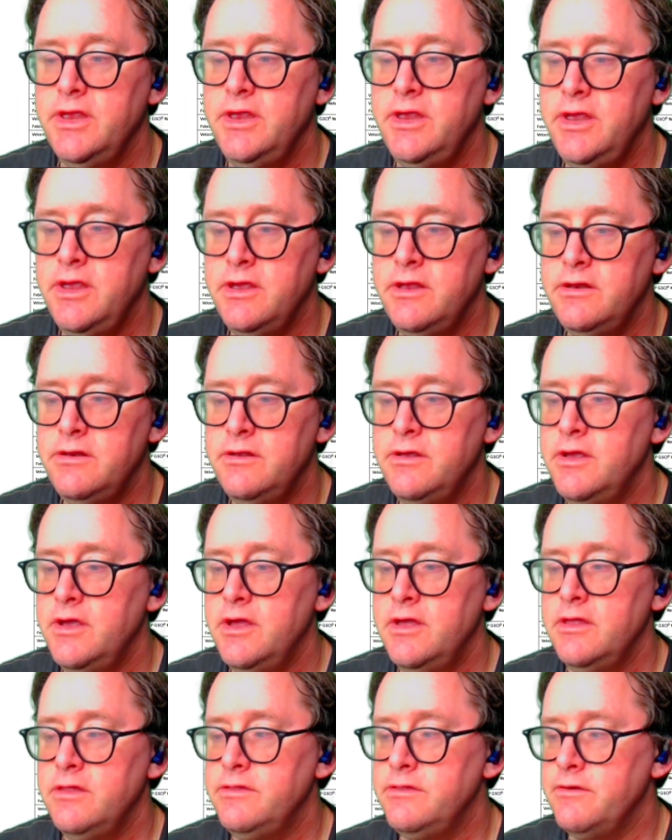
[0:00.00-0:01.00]
in
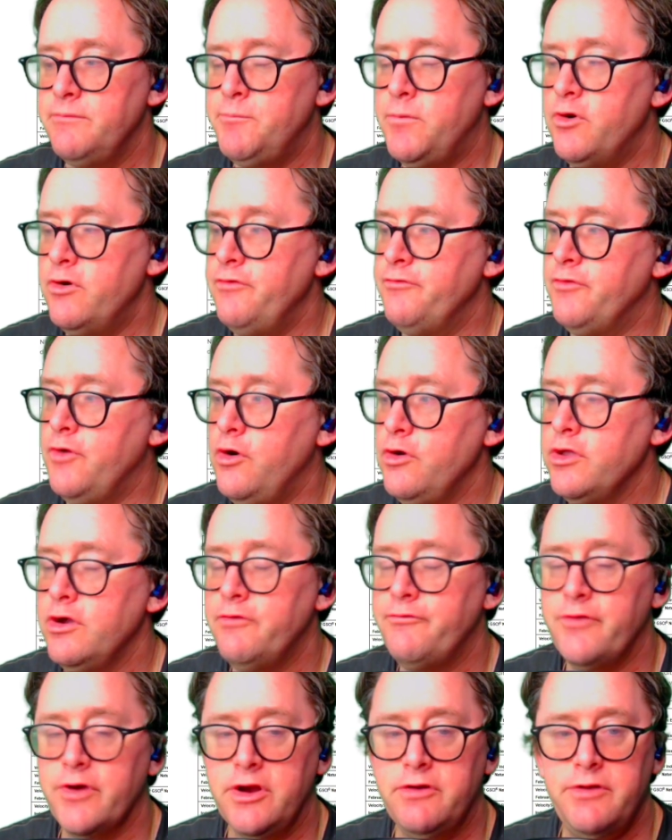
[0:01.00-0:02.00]
the
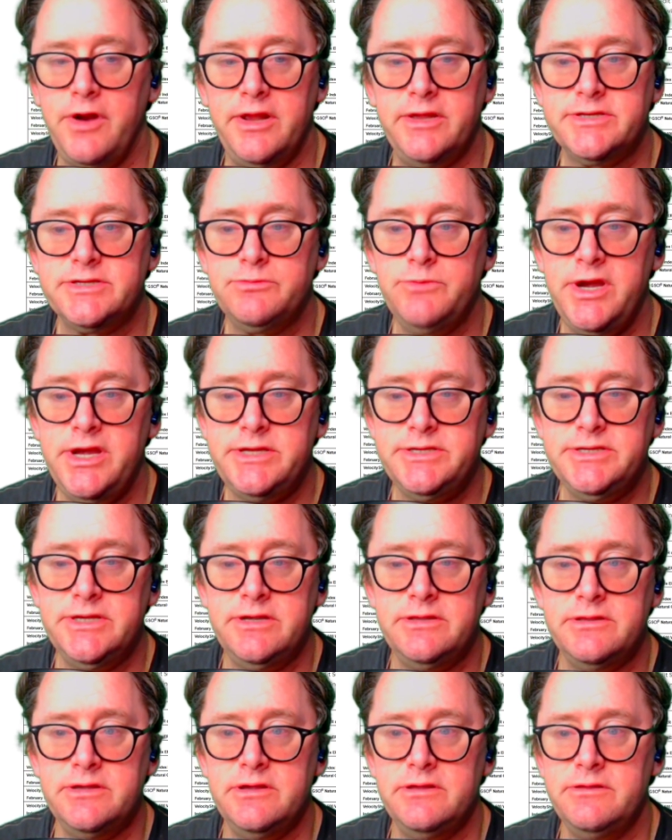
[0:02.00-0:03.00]
portfolio for Credit Suisse,
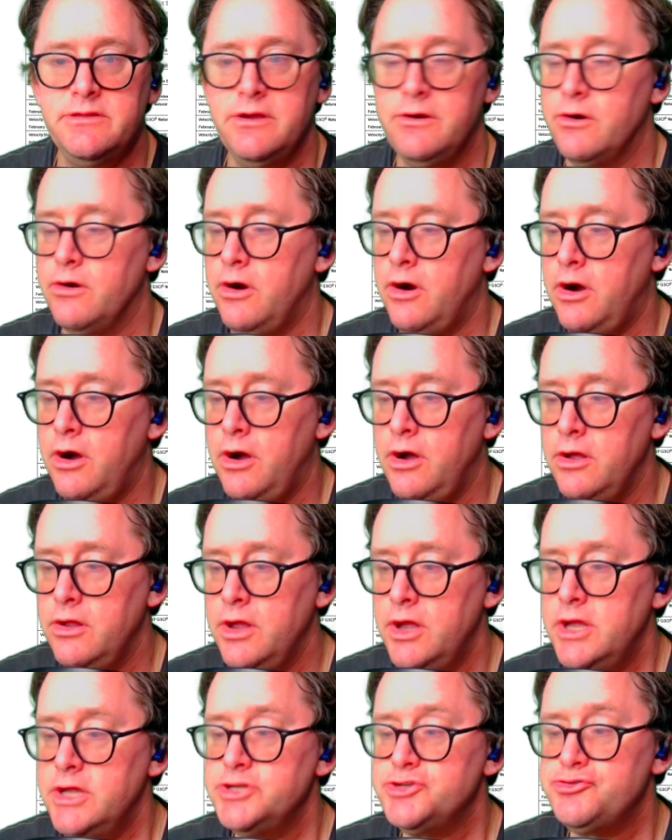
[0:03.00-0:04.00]
in that they're
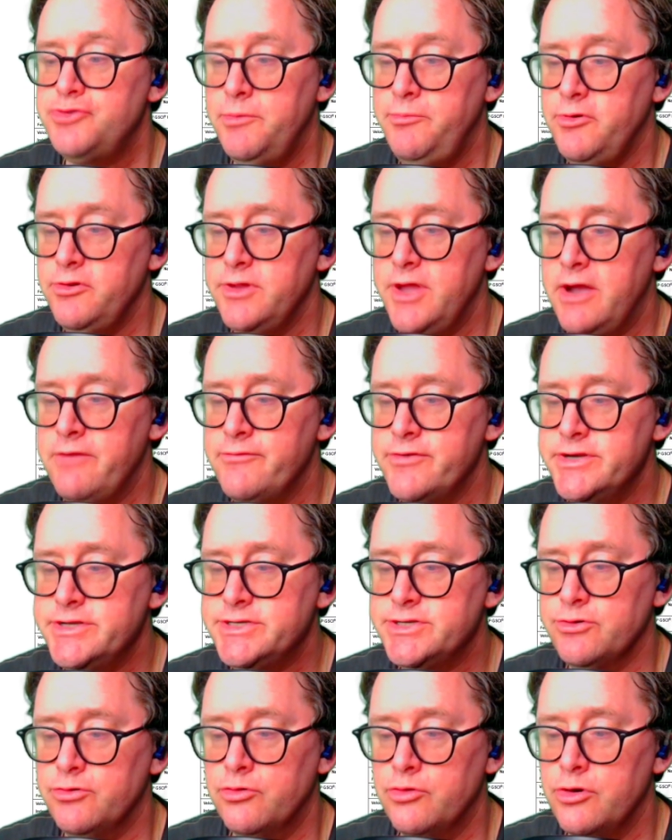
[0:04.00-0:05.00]
all triple
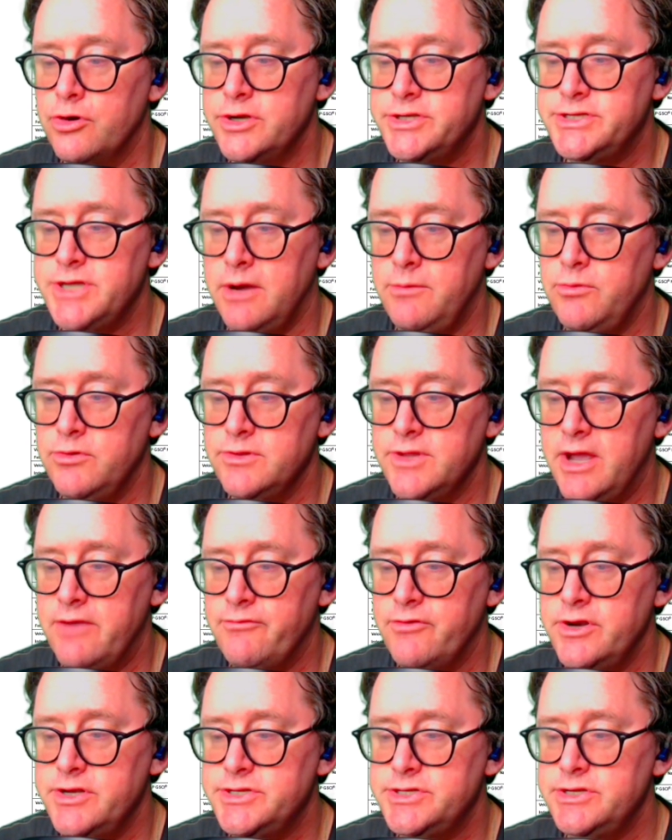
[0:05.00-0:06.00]
leveraged or double
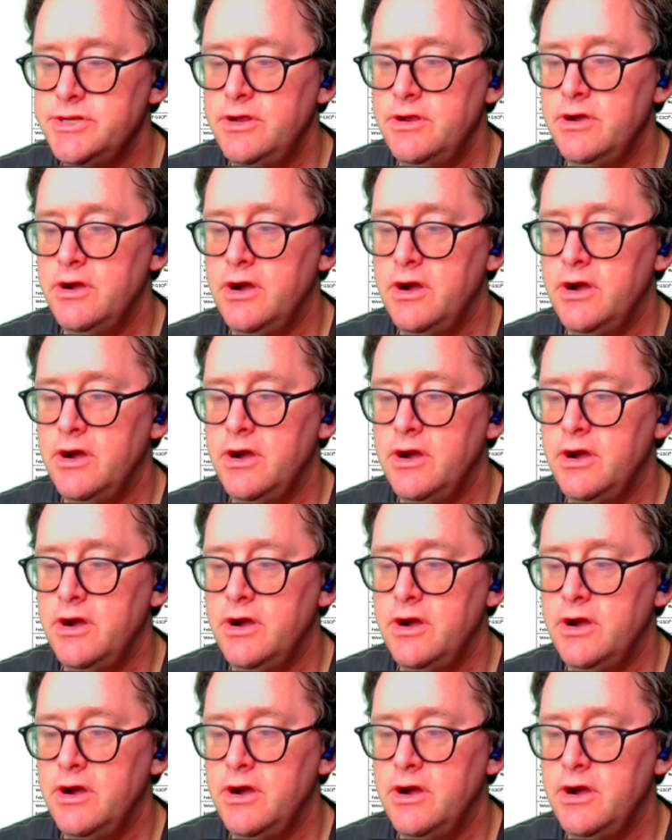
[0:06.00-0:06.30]
leveraged.